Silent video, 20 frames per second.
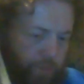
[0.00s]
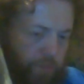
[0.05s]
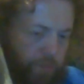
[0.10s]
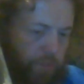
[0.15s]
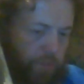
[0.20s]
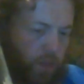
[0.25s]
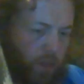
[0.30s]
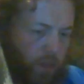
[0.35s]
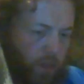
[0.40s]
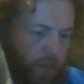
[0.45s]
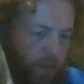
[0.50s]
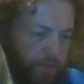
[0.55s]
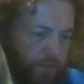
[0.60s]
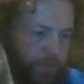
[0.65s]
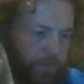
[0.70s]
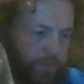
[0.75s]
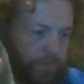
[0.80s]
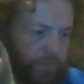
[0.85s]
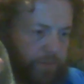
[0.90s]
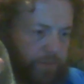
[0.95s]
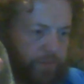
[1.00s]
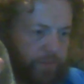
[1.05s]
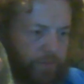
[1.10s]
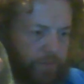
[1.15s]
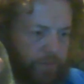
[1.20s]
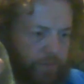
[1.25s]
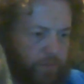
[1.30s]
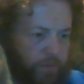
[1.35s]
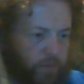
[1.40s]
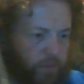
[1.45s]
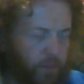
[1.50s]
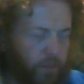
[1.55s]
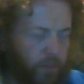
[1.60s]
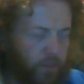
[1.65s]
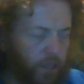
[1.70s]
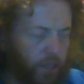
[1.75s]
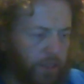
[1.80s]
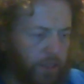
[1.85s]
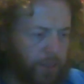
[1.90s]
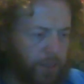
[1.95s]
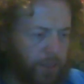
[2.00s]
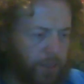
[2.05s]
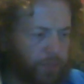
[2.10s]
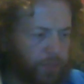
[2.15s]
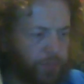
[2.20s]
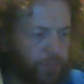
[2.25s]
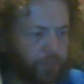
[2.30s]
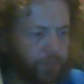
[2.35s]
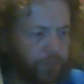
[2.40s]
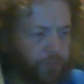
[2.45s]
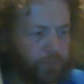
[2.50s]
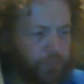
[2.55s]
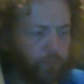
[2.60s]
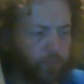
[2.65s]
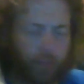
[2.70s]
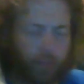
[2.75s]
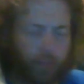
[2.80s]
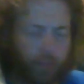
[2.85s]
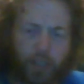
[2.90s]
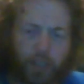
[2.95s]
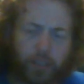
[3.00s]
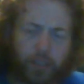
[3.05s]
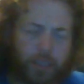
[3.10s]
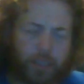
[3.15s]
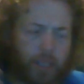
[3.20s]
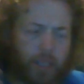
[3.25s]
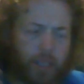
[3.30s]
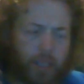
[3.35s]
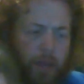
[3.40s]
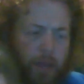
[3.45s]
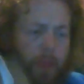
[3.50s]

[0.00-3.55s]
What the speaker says: (silence)